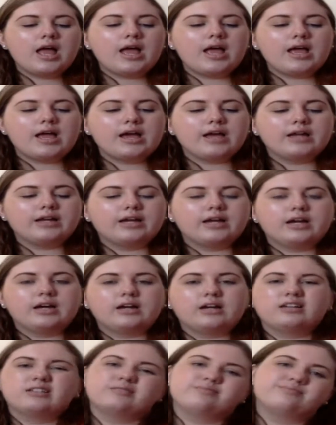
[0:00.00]
and
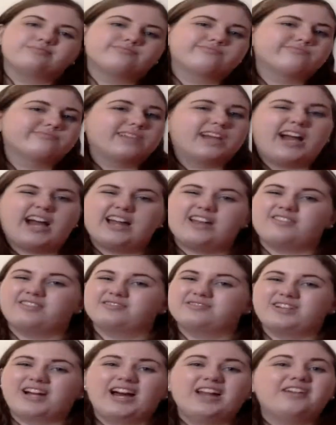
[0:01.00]
I
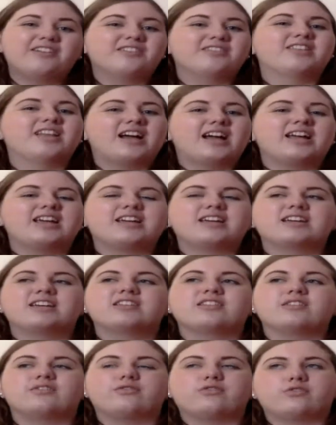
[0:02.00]
don't like
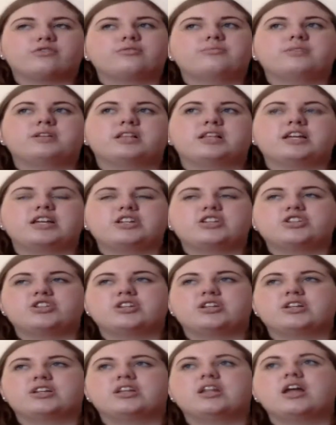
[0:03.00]
the
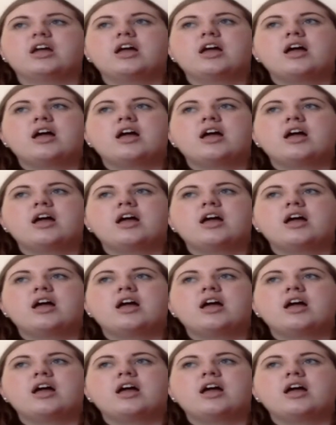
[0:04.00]
formulation.